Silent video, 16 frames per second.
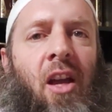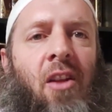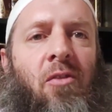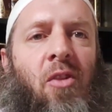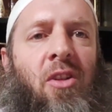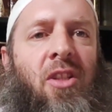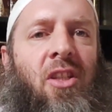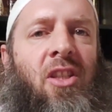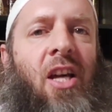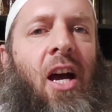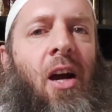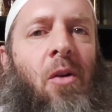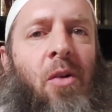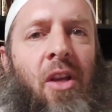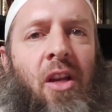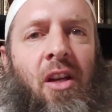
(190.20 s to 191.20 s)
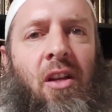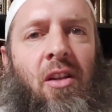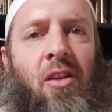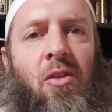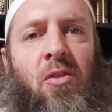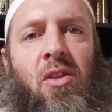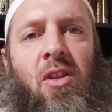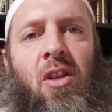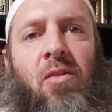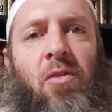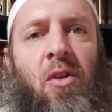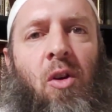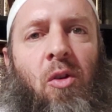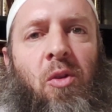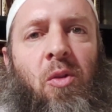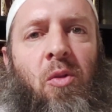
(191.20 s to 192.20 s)
And of course, the Tahawiyah, you see if
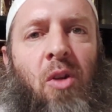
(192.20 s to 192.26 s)
you go